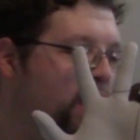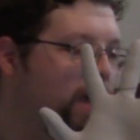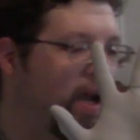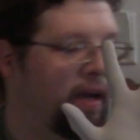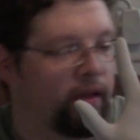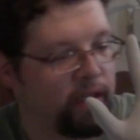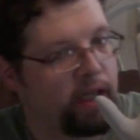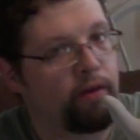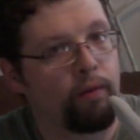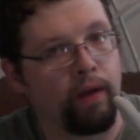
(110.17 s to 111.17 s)
And on the
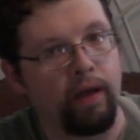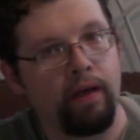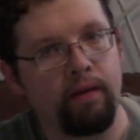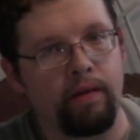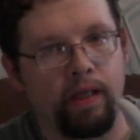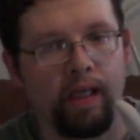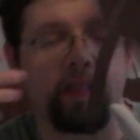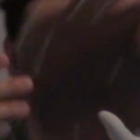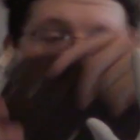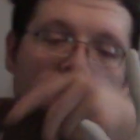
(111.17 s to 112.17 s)
other one, it
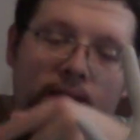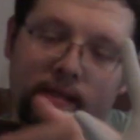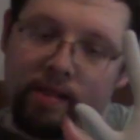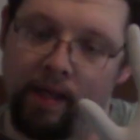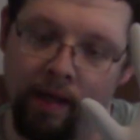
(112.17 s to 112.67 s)
says,